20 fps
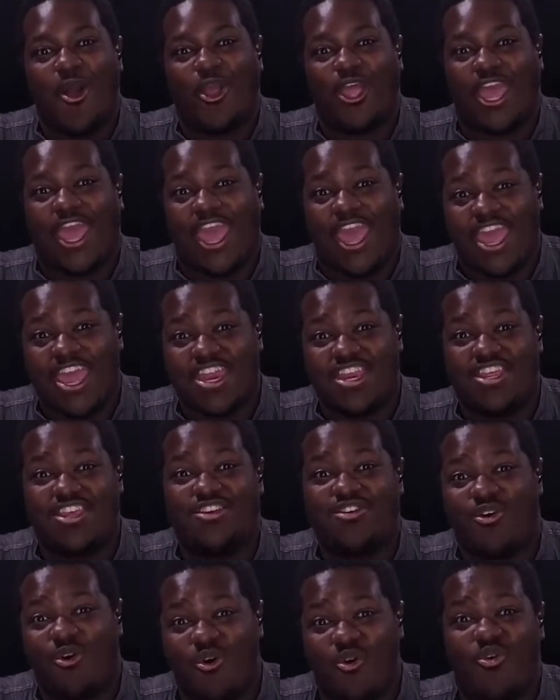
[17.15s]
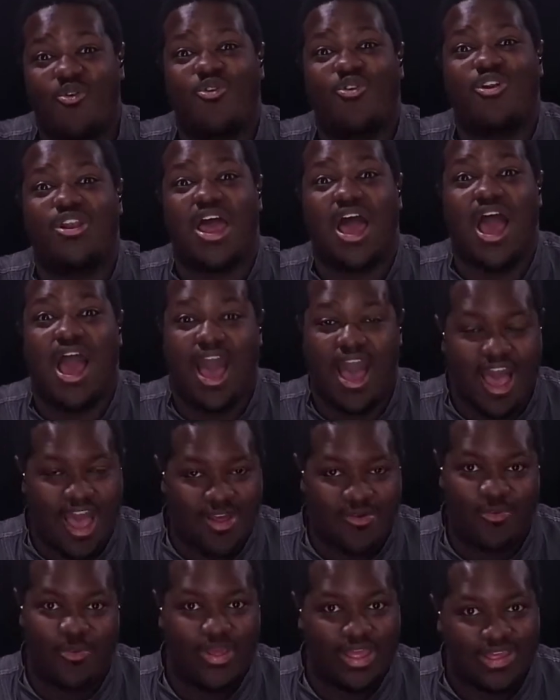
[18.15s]
candy corn
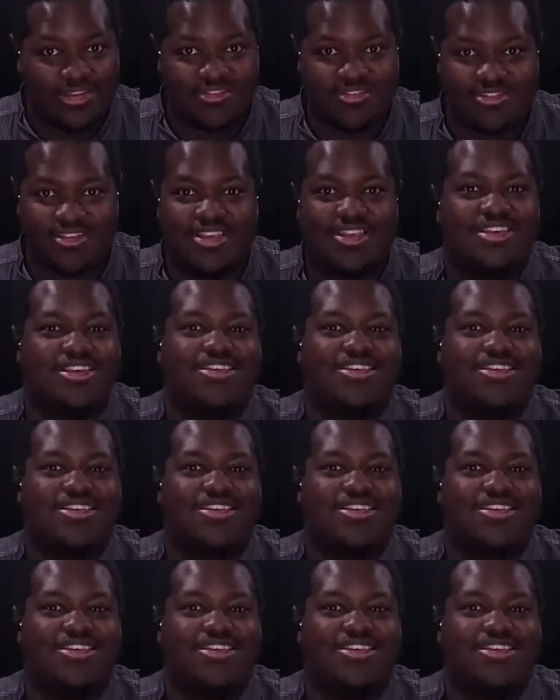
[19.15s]
hot wings.